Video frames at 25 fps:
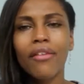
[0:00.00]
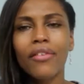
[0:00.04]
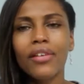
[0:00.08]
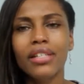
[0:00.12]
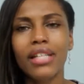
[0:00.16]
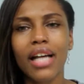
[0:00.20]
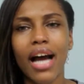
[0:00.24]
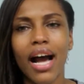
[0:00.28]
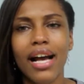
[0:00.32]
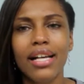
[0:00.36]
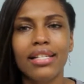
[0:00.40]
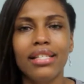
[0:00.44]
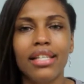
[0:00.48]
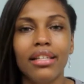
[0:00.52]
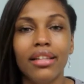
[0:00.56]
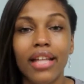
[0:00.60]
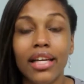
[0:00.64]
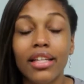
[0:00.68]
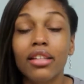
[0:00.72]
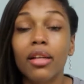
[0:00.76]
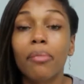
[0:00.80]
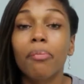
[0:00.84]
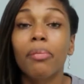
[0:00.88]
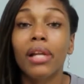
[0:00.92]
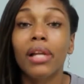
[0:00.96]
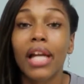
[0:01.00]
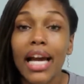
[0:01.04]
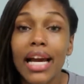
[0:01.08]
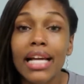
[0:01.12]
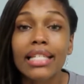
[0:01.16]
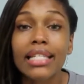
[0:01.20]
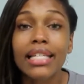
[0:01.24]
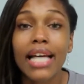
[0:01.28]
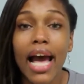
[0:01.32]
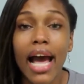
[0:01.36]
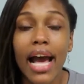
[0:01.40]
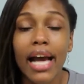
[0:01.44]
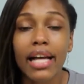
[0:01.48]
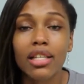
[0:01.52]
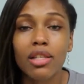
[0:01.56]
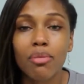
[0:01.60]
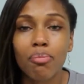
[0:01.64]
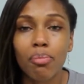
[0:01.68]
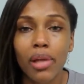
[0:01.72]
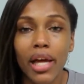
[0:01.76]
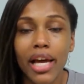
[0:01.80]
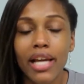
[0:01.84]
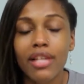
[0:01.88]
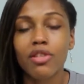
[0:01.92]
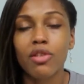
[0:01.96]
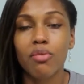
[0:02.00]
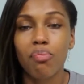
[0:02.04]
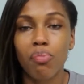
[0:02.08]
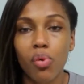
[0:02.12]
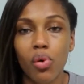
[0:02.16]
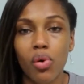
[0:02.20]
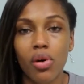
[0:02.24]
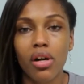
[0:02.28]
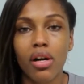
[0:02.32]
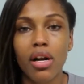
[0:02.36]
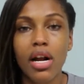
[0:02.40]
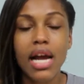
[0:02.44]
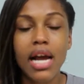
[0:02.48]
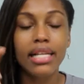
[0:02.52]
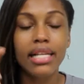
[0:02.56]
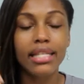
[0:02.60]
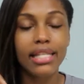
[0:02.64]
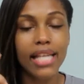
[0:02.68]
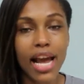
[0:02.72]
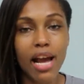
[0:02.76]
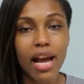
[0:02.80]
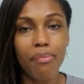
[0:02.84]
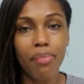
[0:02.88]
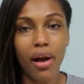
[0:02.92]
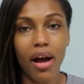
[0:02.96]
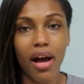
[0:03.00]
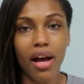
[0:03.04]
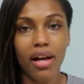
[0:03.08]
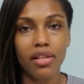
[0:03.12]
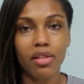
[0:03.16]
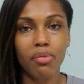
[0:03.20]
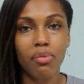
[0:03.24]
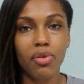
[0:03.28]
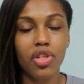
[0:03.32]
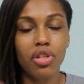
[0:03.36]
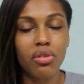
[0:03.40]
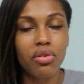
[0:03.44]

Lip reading: advertising like the Playtex Play Sport tampons,